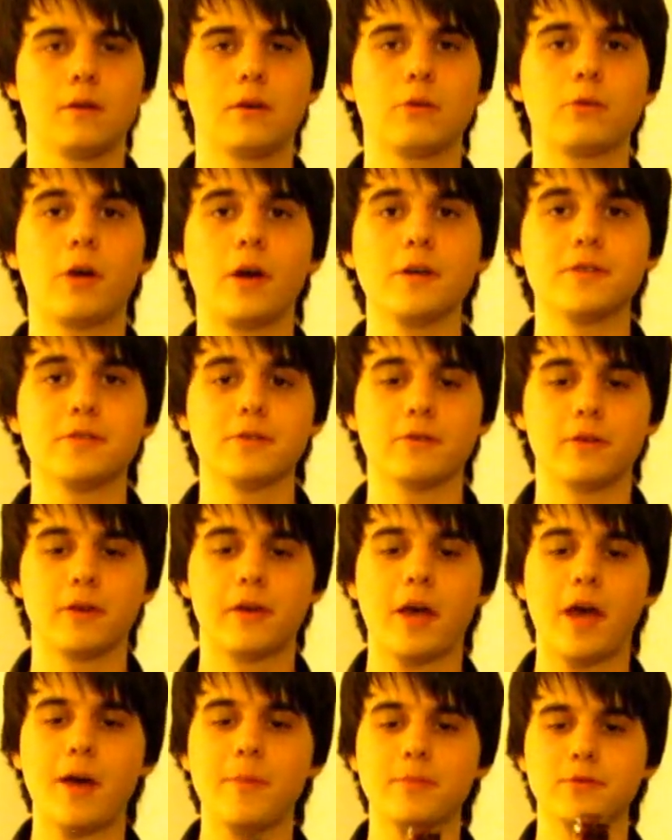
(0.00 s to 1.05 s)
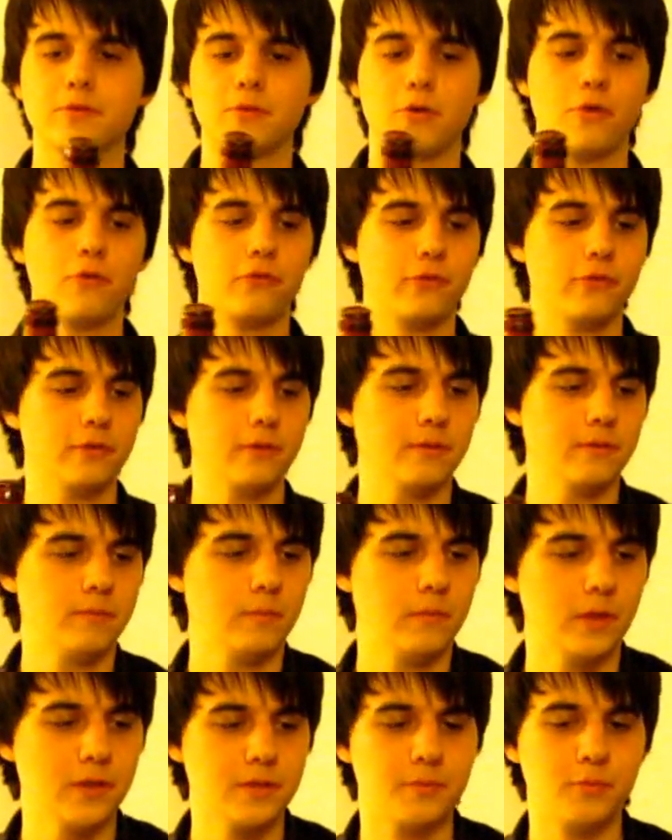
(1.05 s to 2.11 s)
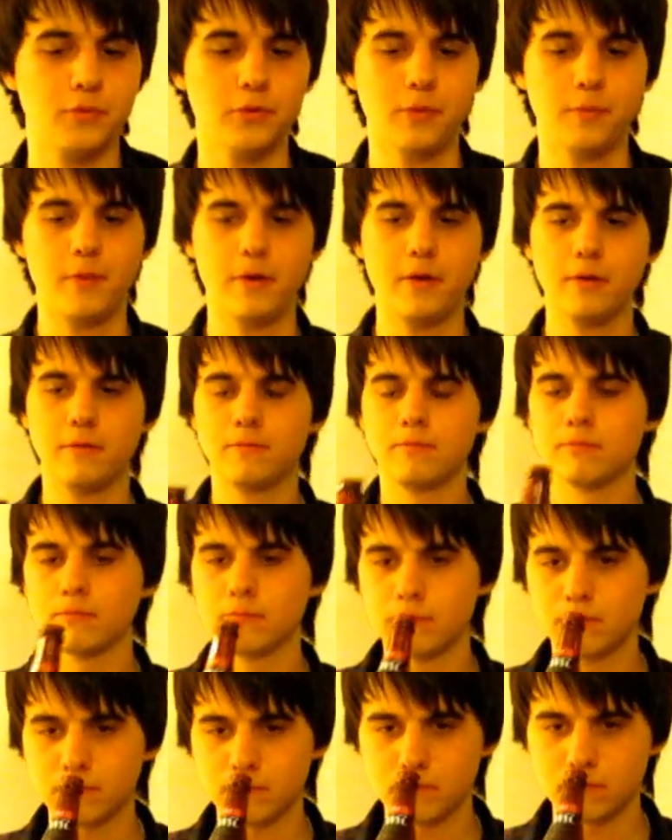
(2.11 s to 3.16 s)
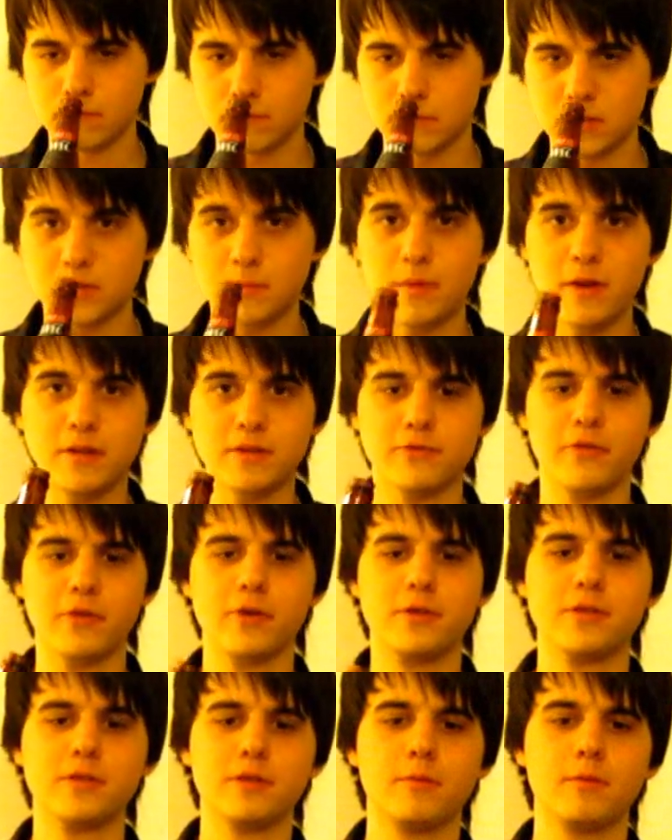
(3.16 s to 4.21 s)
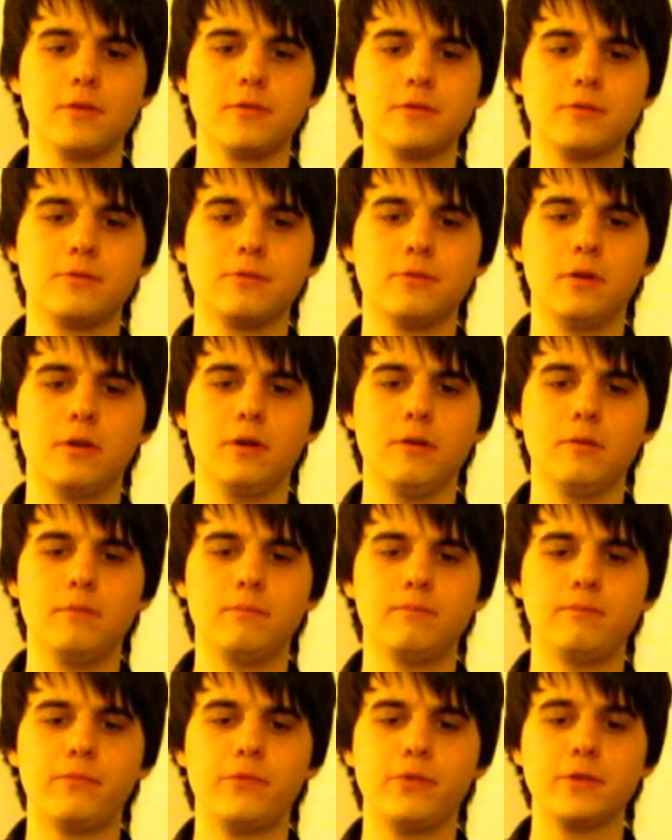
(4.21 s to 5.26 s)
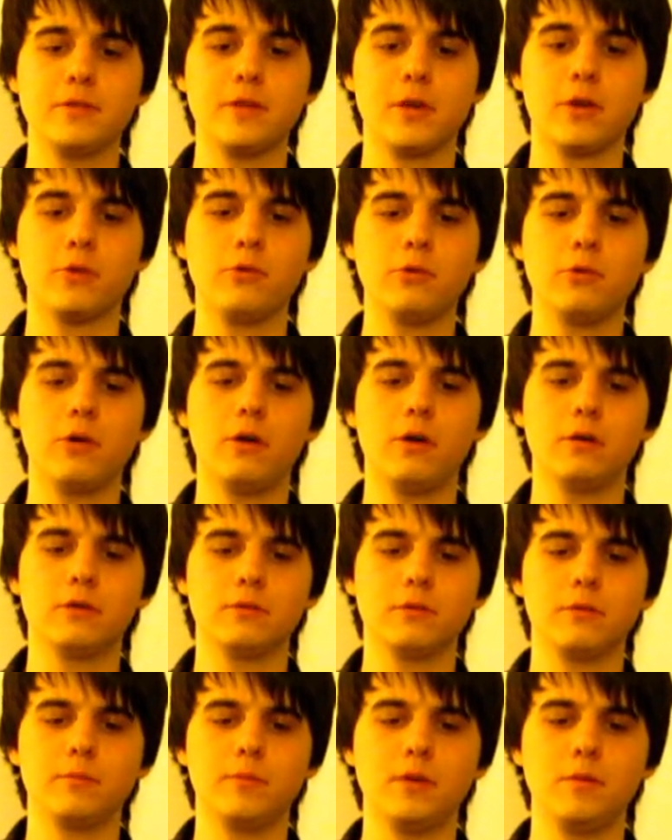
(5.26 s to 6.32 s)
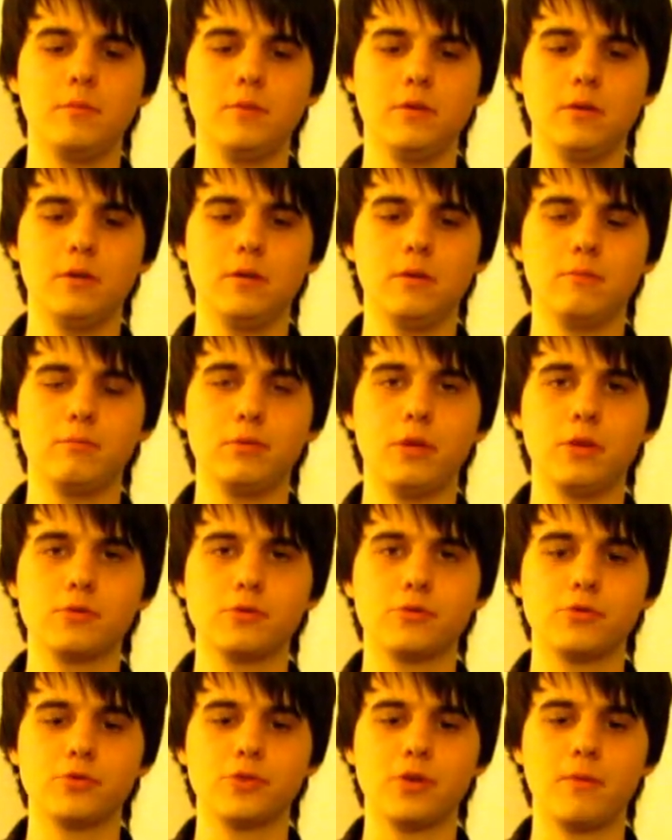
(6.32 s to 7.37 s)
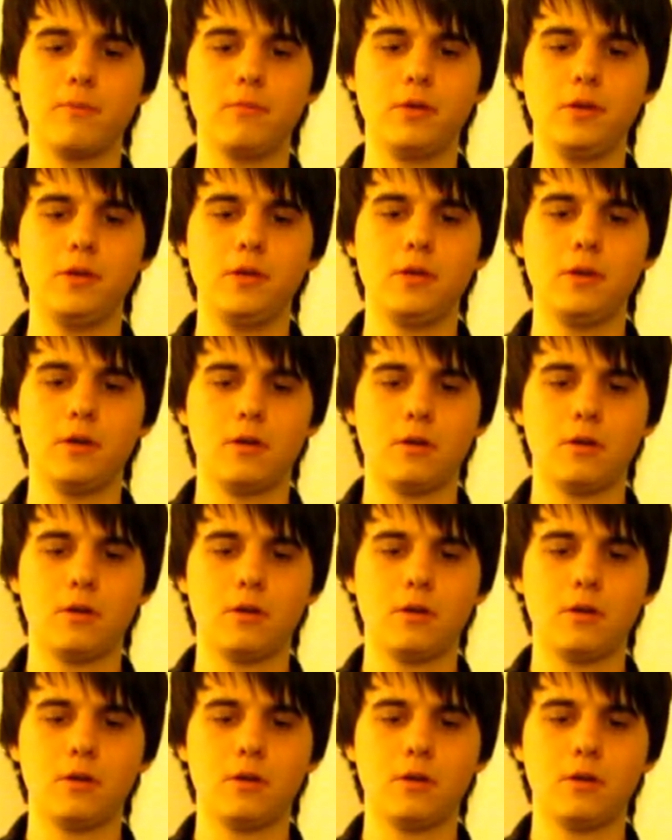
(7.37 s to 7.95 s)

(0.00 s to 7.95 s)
All right. So the cap is off, and let's pour the beer. Smells very similar to things like Hoegaarden and maybe Blanche de Chambly,